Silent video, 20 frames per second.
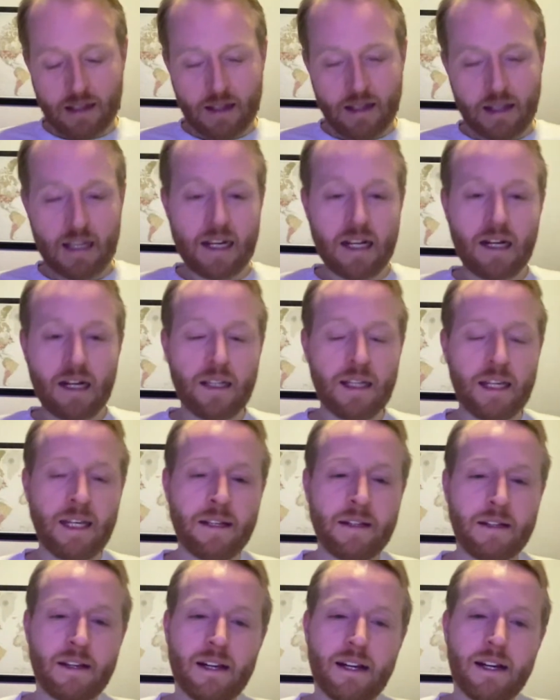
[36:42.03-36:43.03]

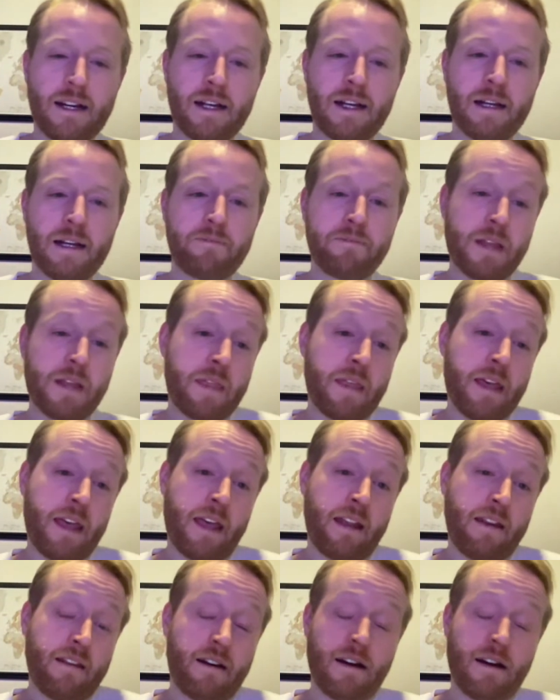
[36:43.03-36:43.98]
Italy. And then,